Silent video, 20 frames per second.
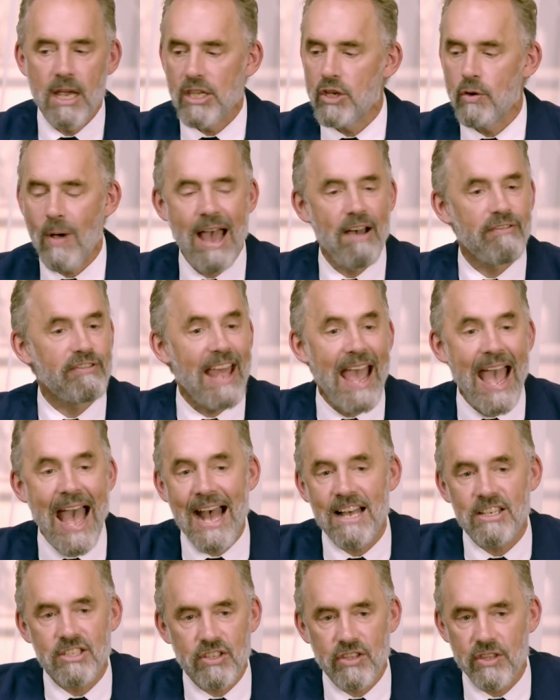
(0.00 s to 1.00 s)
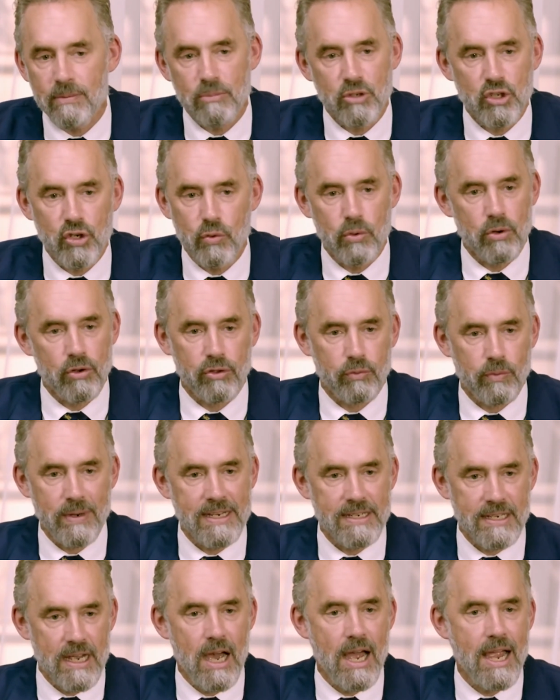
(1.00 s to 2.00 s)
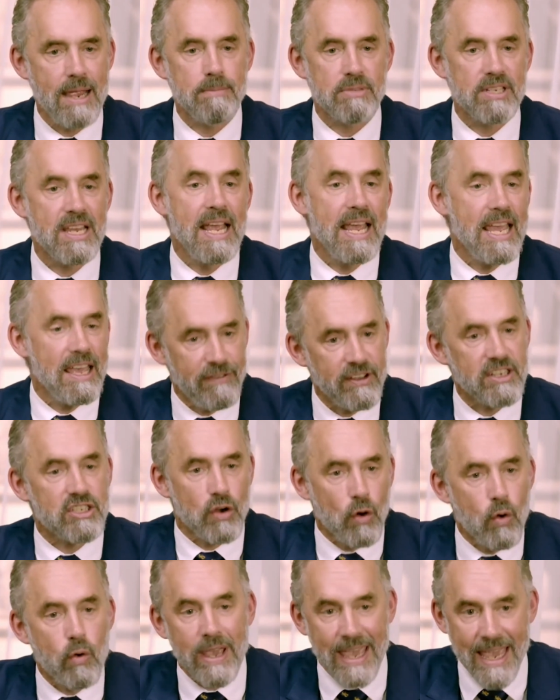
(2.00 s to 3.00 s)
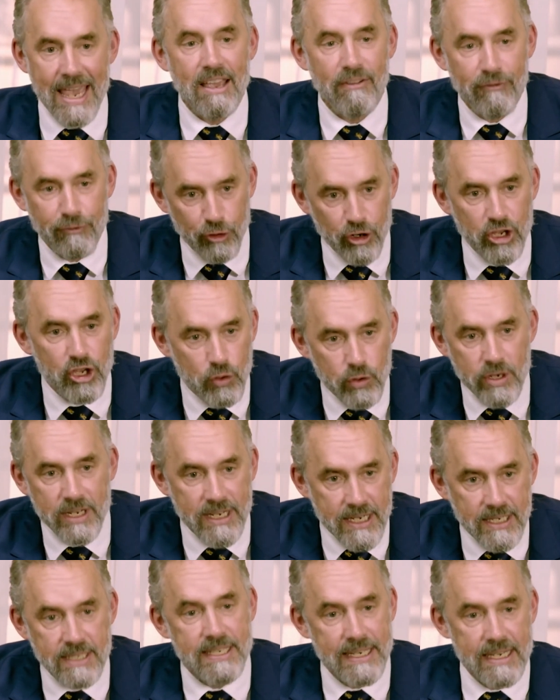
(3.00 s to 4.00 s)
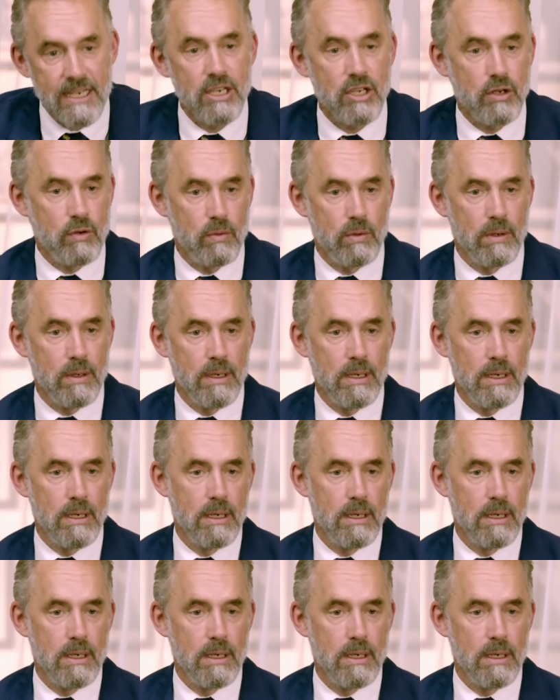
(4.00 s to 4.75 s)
you have to ask them 2 or 3 times if it's okay for you to continue.